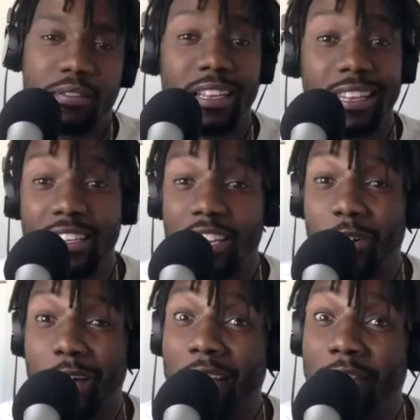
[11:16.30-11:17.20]
yo,
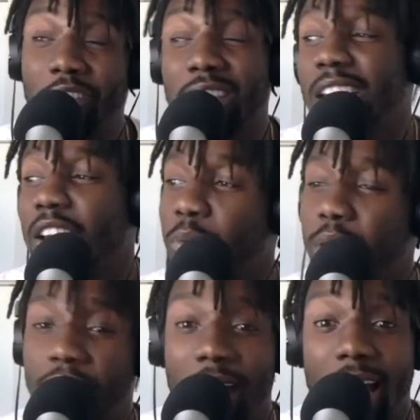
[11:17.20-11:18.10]
after the year we've
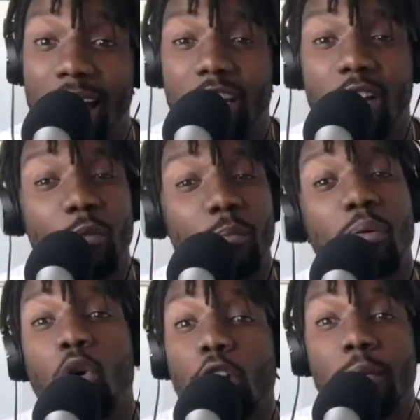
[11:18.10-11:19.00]
had, yo,
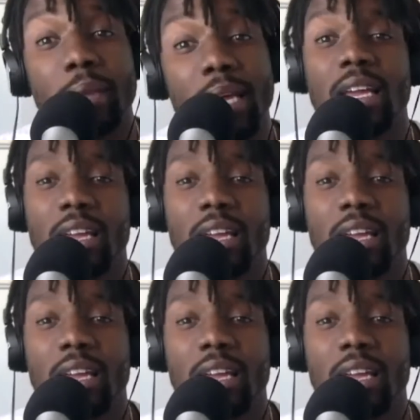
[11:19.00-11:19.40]
bore me.